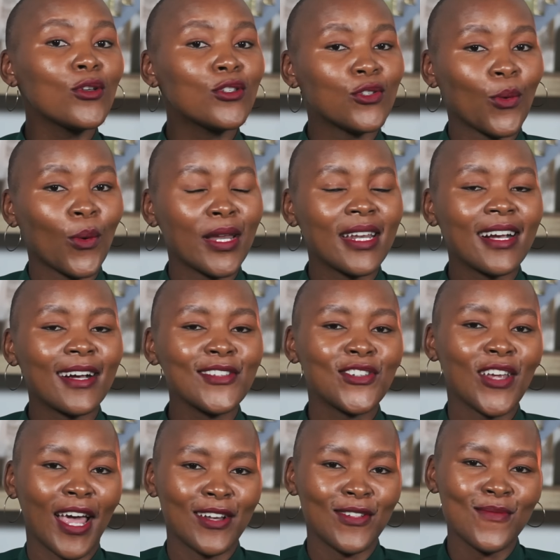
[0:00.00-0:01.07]
joining our
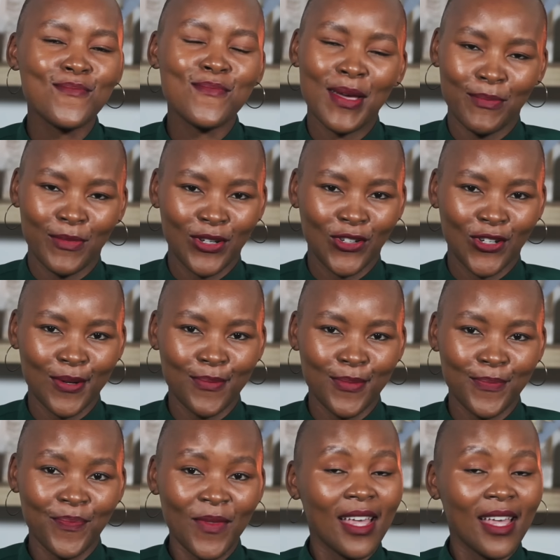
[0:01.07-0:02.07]
channel membership.